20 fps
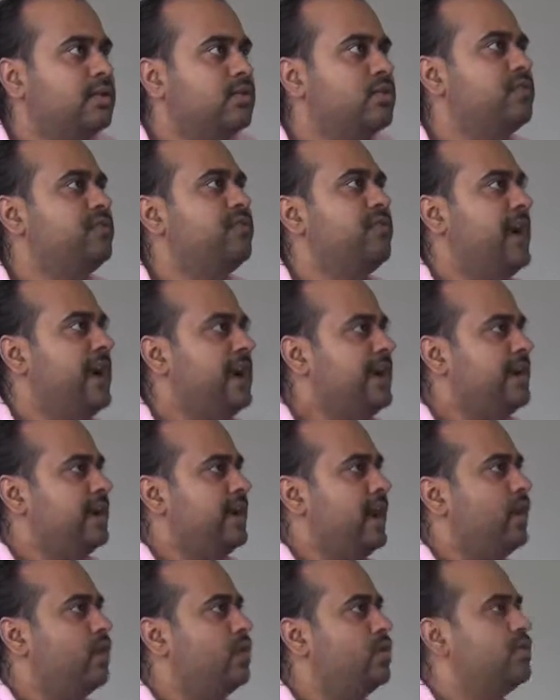To
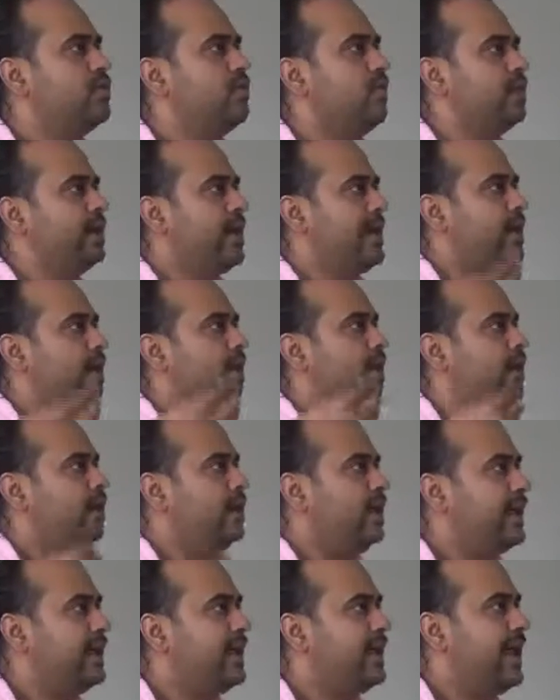find out what I
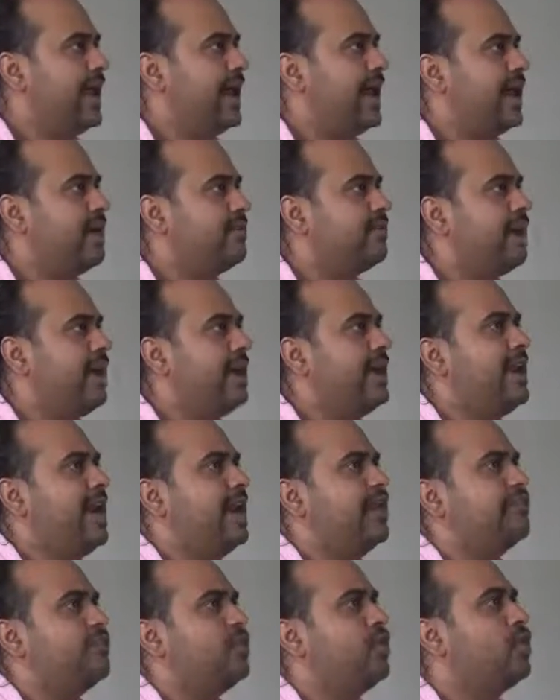already have, I'll
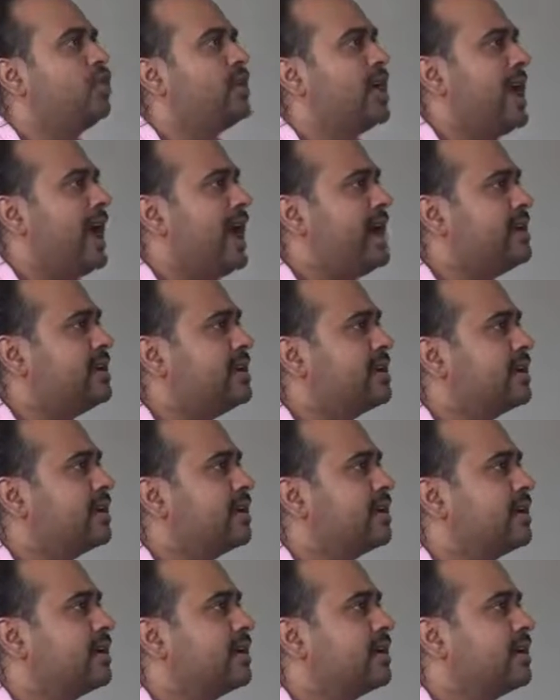have to look
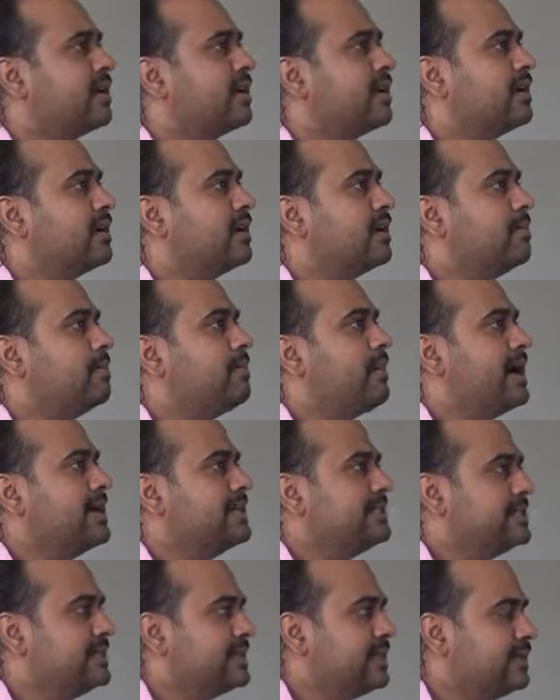at
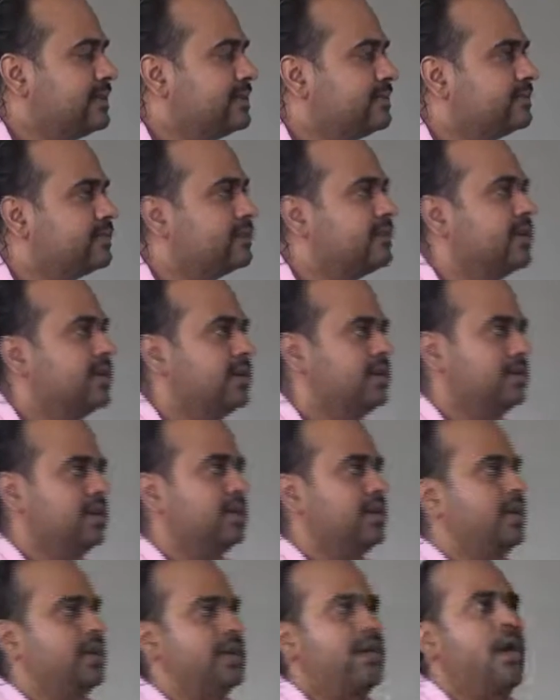myself.
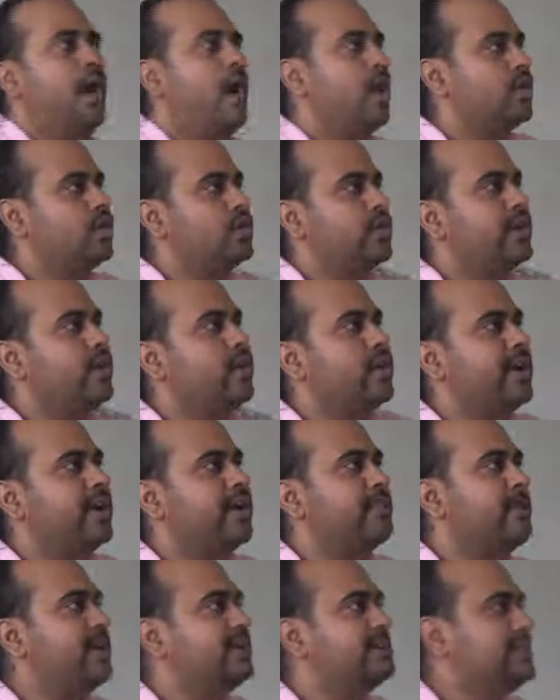Now, how do I look
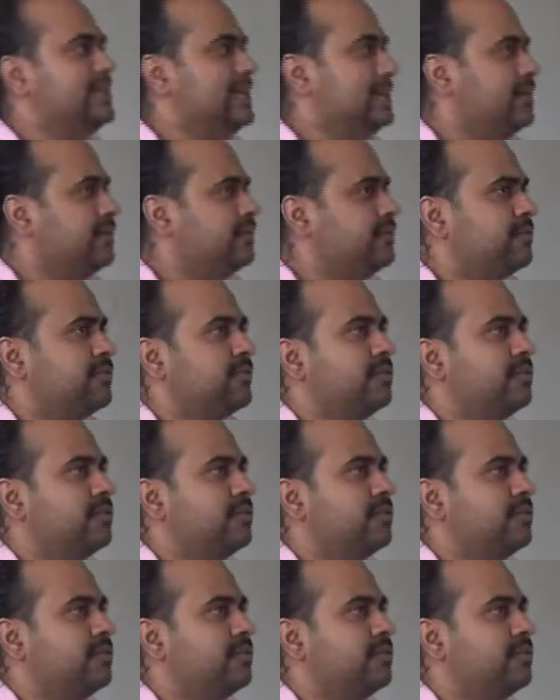at myself?